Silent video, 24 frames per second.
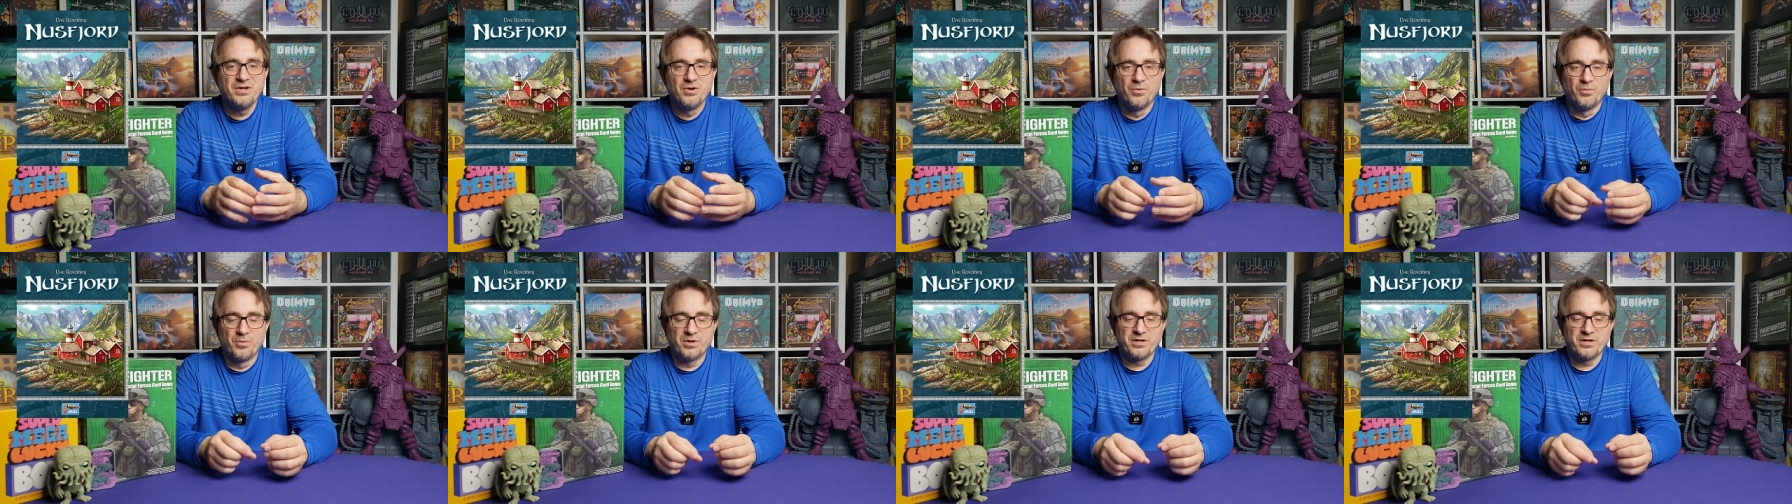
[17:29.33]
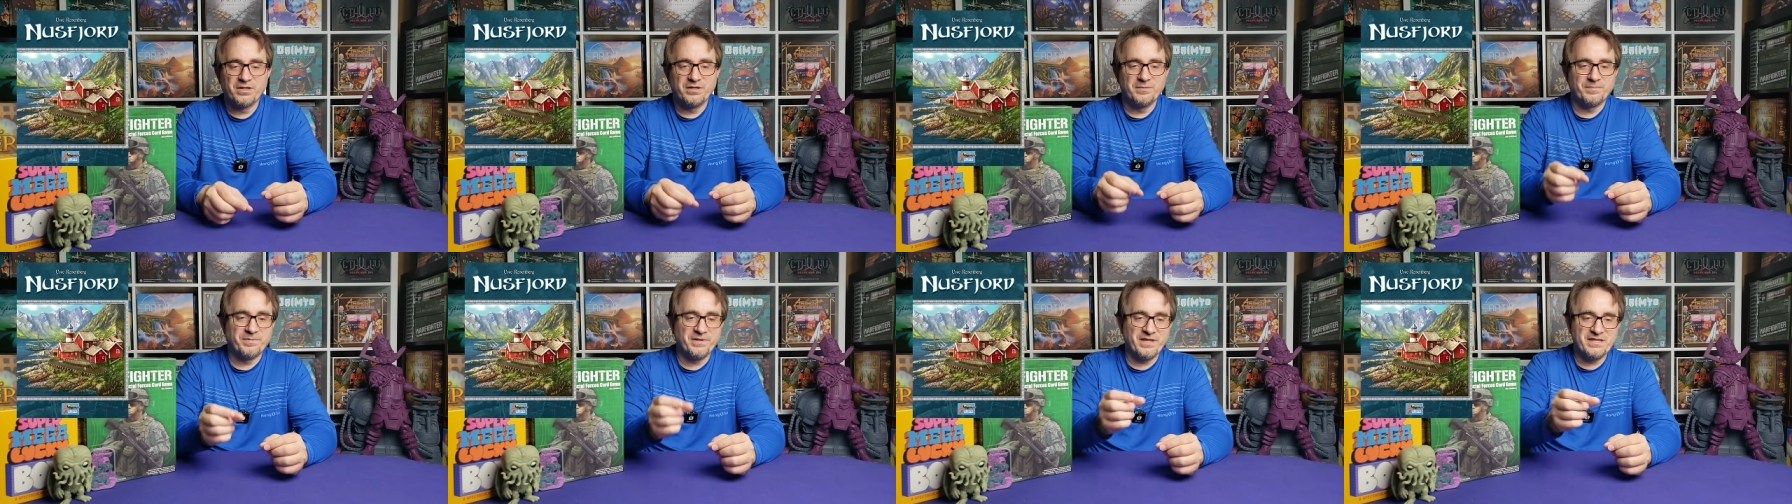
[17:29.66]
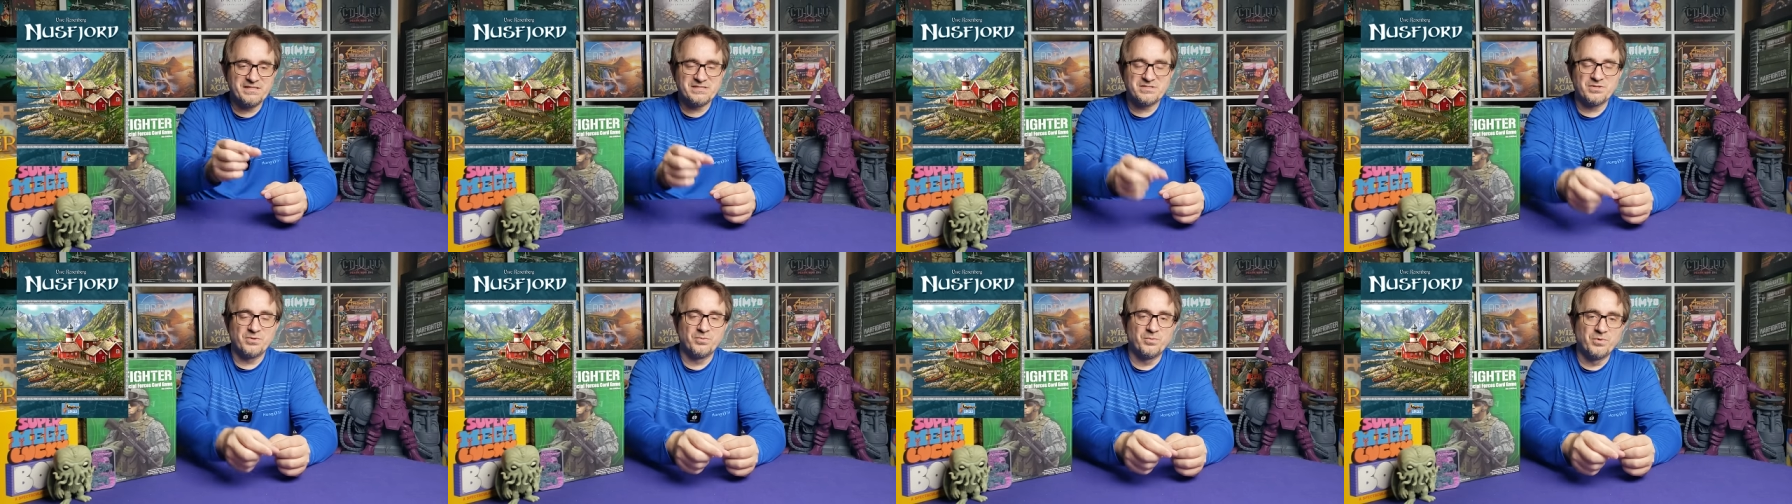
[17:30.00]
where you
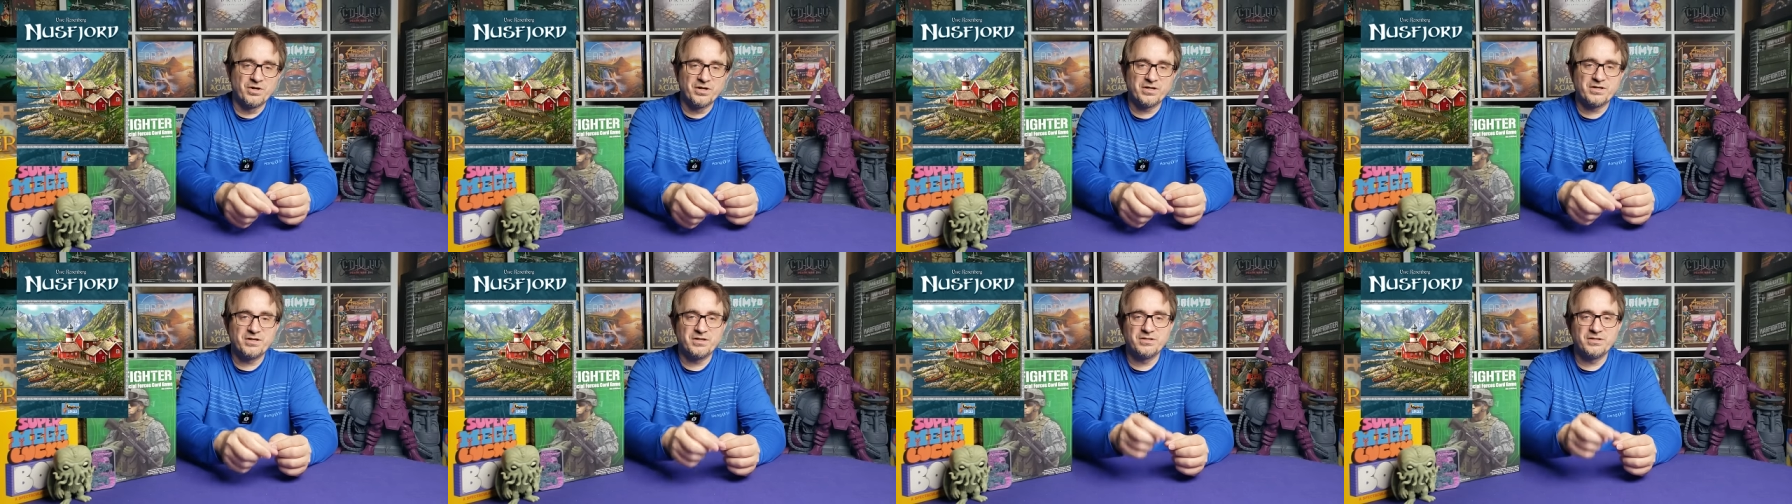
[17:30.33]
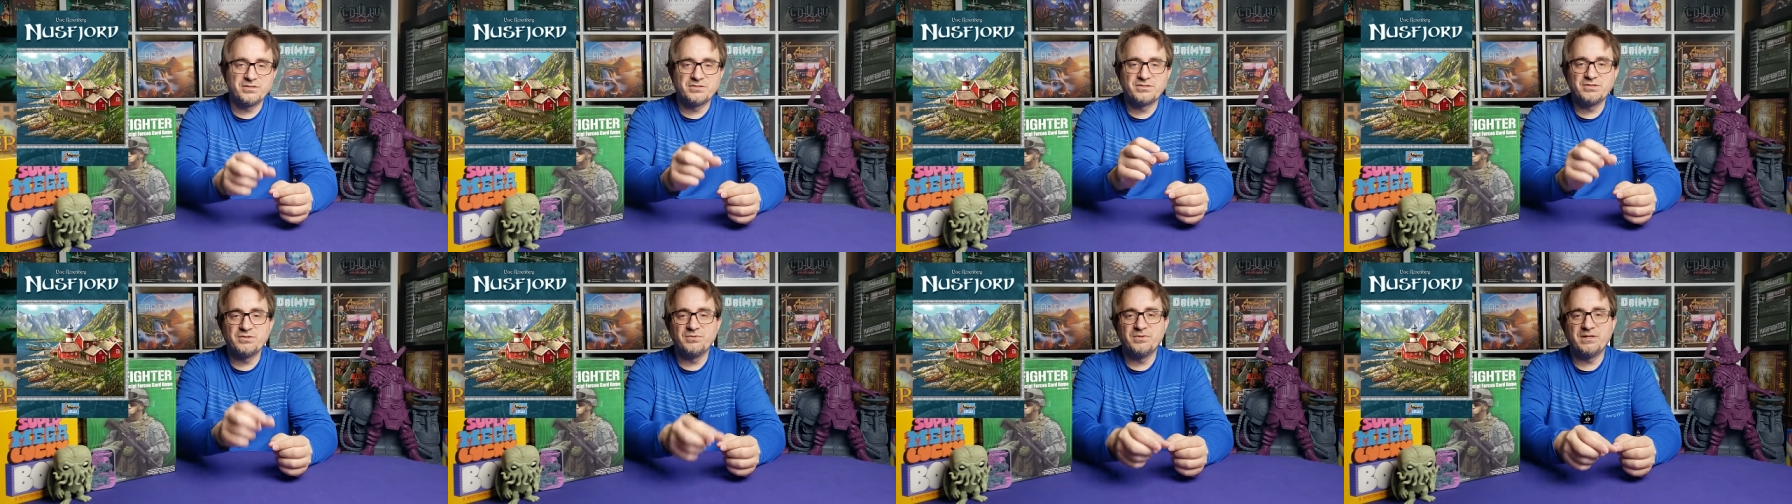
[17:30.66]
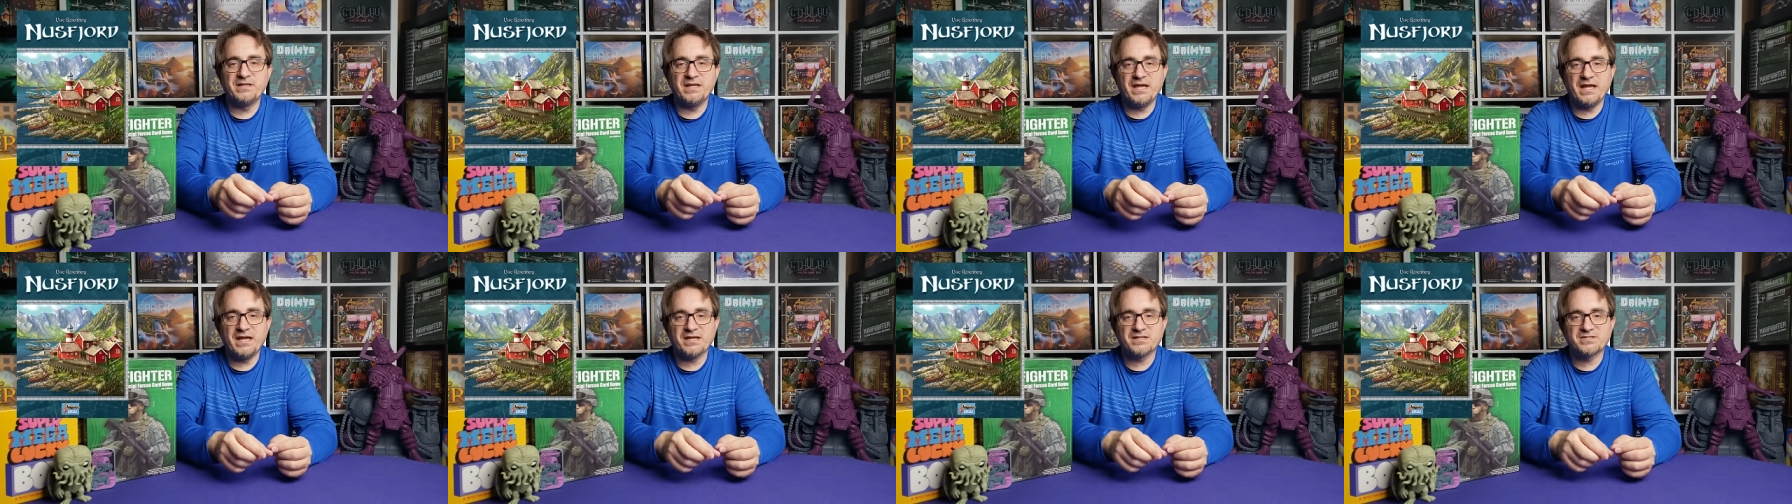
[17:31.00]
place your worker, do an
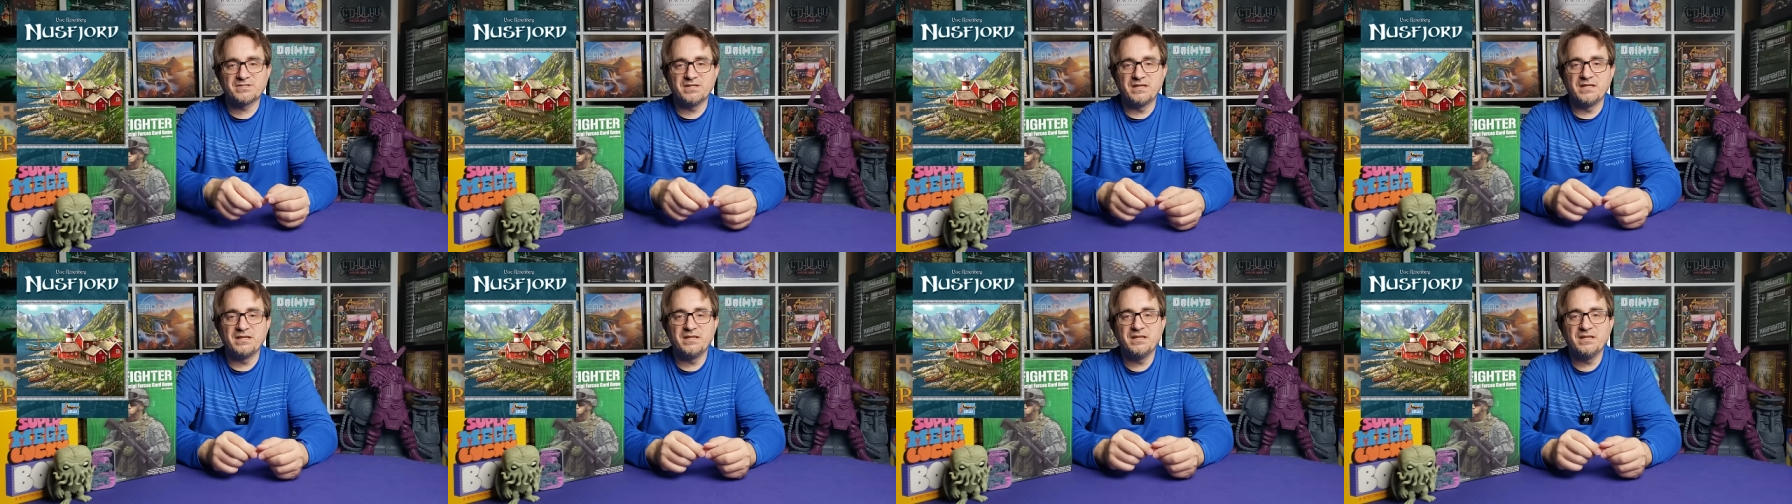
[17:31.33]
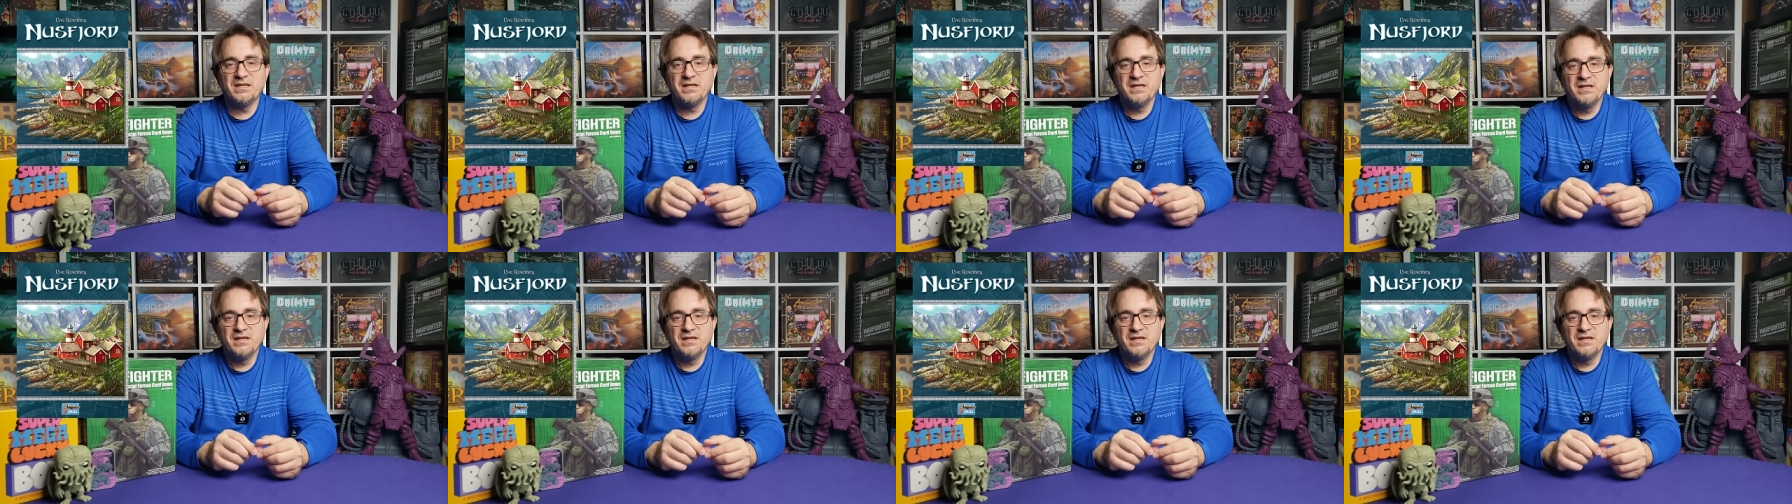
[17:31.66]
action,